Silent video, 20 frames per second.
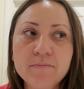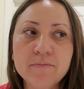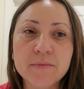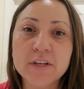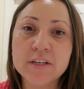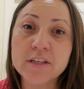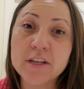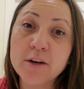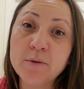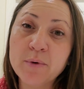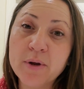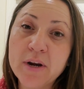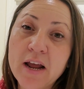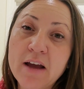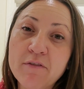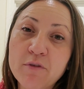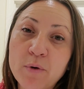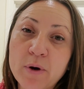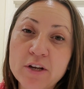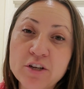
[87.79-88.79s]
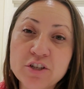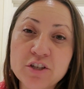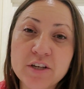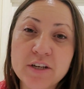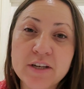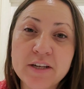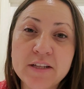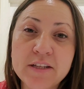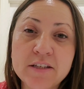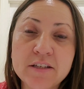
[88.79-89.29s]
"Does anyone have
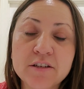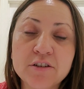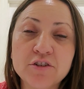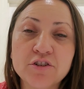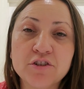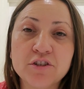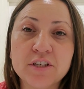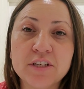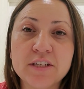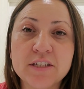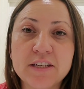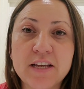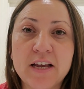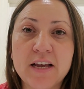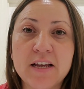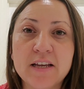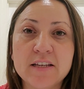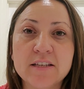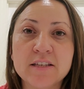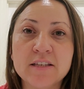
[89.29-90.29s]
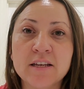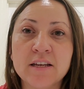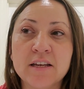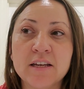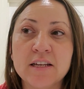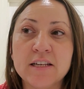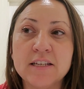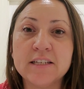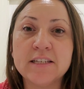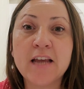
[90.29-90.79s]
questions?" She says,
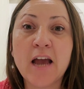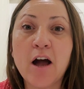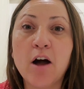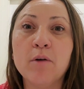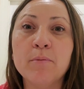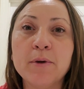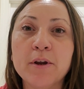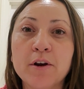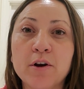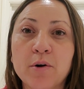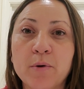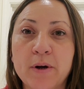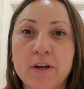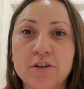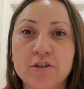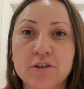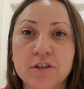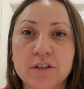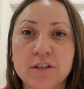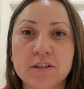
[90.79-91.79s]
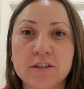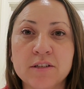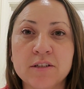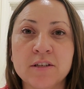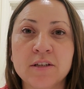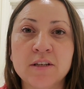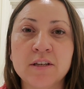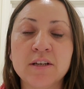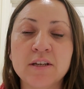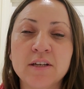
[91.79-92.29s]
"Tell me your questions."